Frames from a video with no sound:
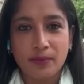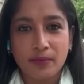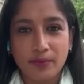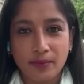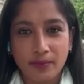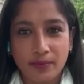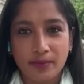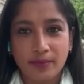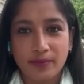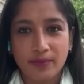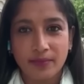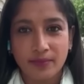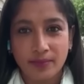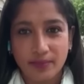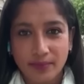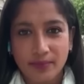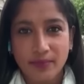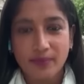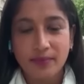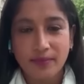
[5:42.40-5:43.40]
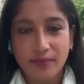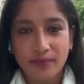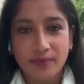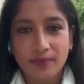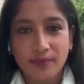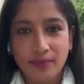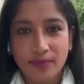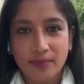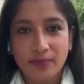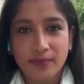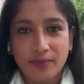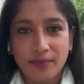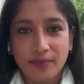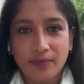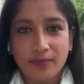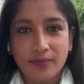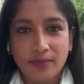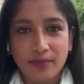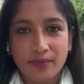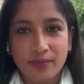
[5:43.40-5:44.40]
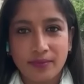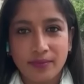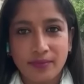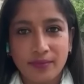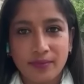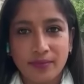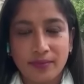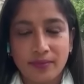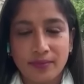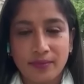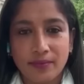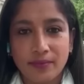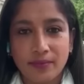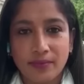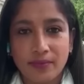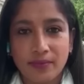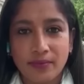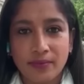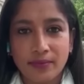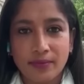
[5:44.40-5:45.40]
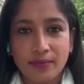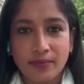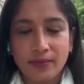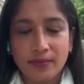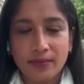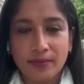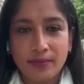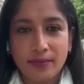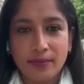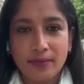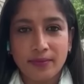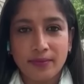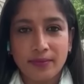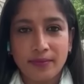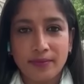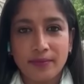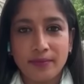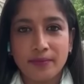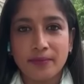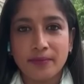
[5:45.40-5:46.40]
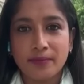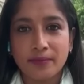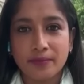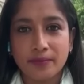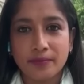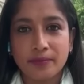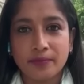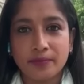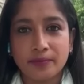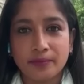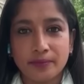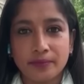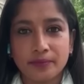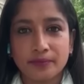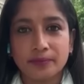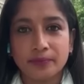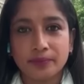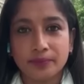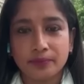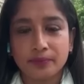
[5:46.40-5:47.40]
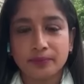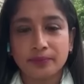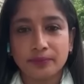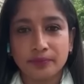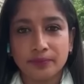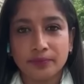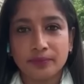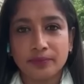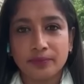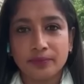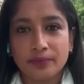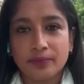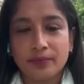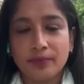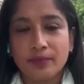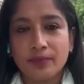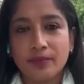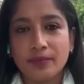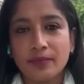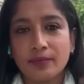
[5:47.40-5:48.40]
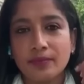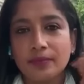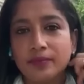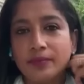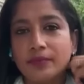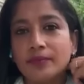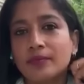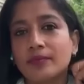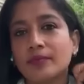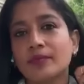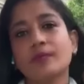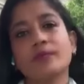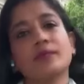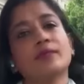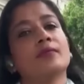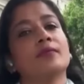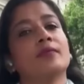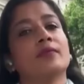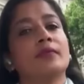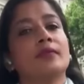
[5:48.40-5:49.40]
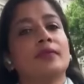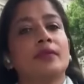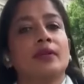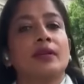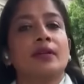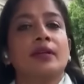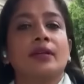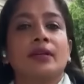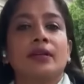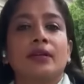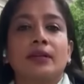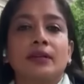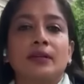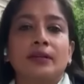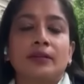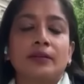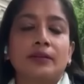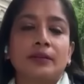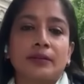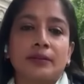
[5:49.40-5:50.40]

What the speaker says: This person isn't speaking.